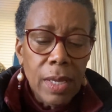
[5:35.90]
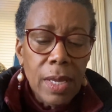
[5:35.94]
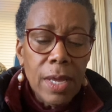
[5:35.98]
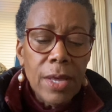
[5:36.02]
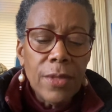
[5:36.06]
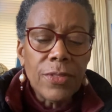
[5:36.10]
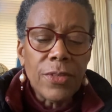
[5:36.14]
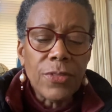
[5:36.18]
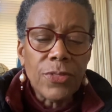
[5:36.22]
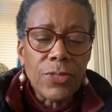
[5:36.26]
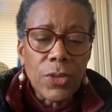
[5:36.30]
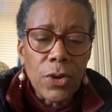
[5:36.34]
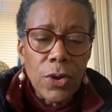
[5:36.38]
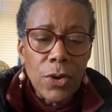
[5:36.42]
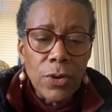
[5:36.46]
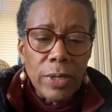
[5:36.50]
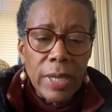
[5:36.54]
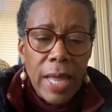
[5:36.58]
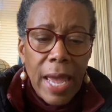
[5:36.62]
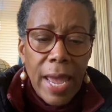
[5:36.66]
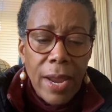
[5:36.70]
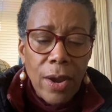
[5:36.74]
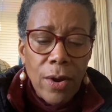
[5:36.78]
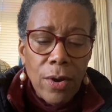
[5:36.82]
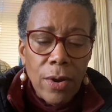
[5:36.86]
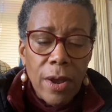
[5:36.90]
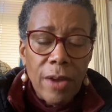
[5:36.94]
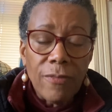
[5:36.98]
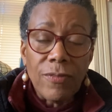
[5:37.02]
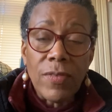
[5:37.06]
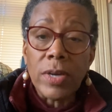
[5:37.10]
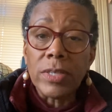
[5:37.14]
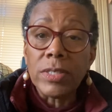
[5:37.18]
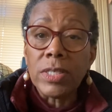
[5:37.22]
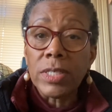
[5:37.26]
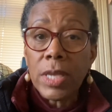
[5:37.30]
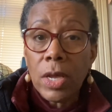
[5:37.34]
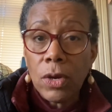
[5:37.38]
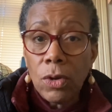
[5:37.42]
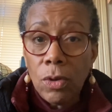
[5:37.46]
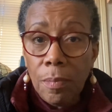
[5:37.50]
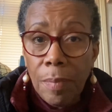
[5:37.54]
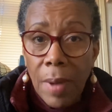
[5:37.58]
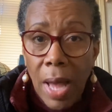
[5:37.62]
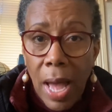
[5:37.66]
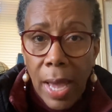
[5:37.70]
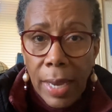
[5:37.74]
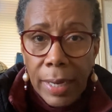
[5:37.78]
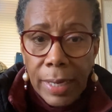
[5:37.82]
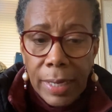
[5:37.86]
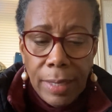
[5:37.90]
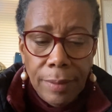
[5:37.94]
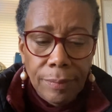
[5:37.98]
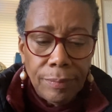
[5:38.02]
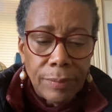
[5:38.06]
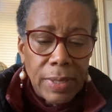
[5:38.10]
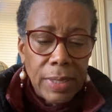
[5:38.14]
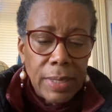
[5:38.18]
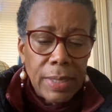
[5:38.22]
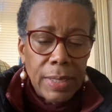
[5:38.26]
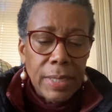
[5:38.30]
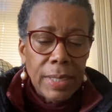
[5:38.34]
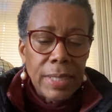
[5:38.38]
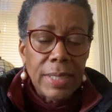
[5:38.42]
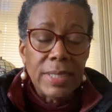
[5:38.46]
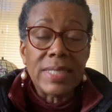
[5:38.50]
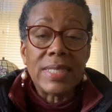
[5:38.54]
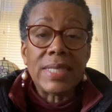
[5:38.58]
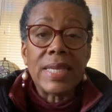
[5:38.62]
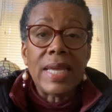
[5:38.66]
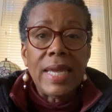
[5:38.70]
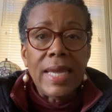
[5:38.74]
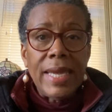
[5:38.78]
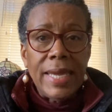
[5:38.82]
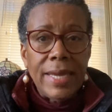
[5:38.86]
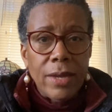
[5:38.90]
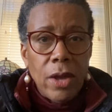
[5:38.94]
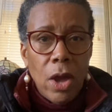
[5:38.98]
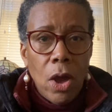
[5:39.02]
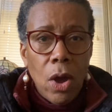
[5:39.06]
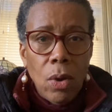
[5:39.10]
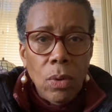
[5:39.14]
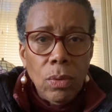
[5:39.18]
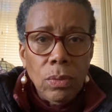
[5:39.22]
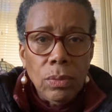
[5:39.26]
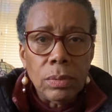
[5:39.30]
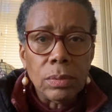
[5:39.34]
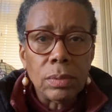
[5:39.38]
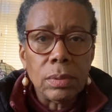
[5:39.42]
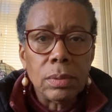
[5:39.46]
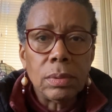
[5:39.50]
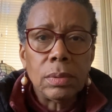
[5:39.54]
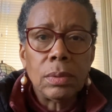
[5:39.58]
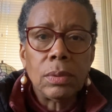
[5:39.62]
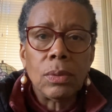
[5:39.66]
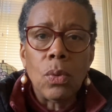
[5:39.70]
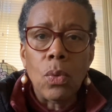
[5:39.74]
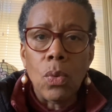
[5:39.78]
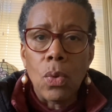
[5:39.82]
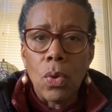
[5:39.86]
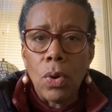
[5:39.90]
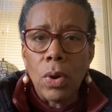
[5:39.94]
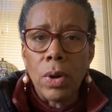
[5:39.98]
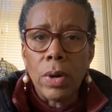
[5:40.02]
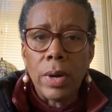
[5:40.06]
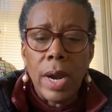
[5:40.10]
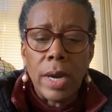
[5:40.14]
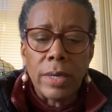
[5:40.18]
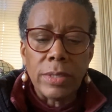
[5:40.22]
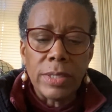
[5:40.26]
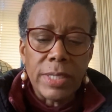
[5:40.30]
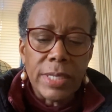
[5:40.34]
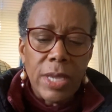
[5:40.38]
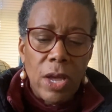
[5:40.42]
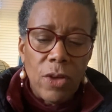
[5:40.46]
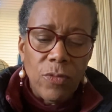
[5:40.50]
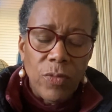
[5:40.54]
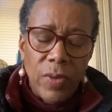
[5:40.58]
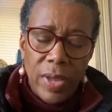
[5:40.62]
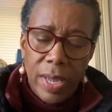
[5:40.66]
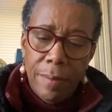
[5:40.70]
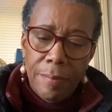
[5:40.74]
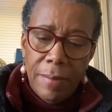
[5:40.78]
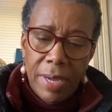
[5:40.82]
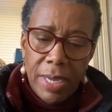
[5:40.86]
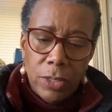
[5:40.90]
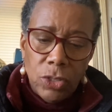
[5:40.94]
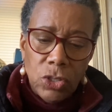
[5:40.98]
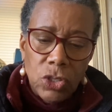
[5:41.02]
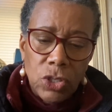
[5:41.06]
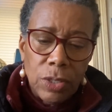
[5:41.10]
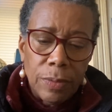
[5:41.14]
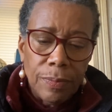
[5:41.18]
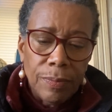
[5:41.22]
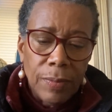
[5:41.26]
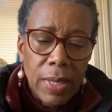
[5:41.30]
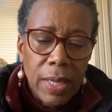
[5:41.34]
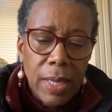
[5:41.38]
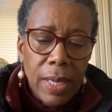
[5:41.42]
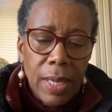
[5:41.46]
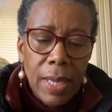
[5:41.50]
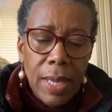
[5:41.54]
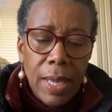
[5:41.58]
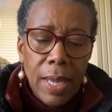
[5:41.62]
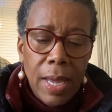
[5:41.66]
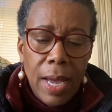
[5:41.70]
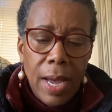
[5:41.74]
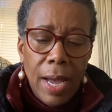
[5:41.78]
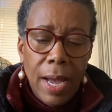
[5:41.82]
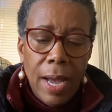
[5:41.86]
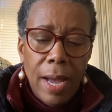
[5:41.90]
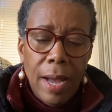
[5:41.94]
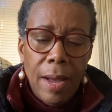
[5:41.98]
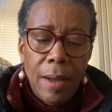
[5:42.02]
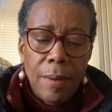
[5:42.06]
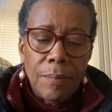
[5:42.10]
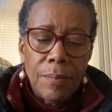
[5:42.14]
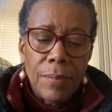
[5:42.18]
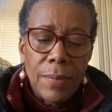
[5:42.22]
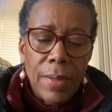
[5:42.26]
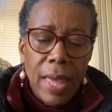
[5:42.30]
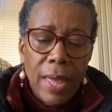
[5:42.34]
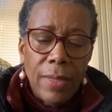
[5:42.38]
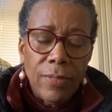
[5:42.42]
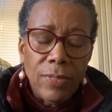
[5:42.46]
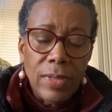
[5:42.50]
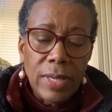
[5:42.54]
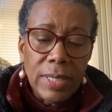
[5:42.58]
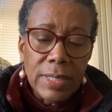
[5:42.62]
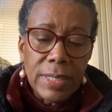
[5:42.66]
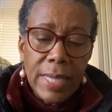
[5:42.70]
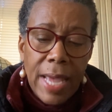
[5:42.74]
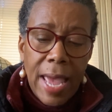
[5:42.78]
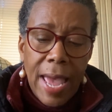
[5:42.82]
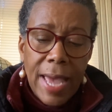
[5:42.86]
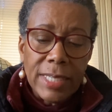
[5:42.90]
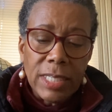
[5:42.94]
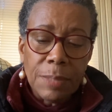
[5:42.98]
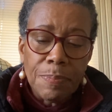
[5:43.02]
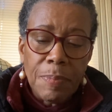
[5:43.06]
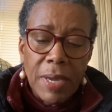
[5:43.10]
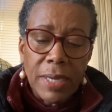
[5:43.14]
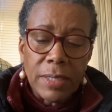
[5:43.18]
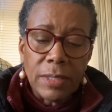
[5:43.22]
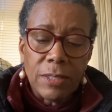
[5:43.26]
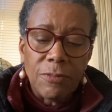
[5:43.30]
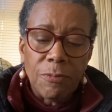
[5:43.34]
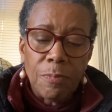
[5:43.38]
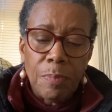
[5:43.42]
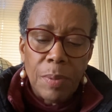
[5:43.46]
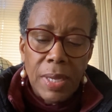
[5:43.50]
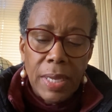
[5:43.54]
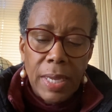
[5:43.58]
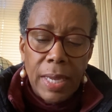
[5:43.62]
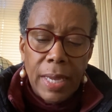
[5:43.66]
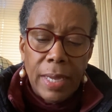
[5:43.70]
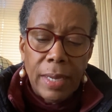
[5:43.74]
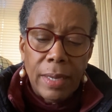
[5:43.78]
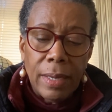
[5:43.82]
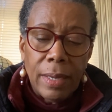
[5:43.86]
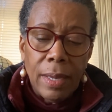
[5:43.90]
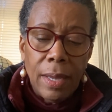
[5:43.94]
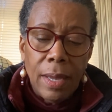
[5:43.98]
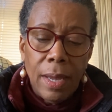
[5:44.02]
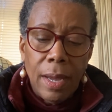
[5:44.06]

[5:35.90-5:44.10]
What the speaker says: The third layer of our subtle body is the ego, or our self-image. And this aspect of being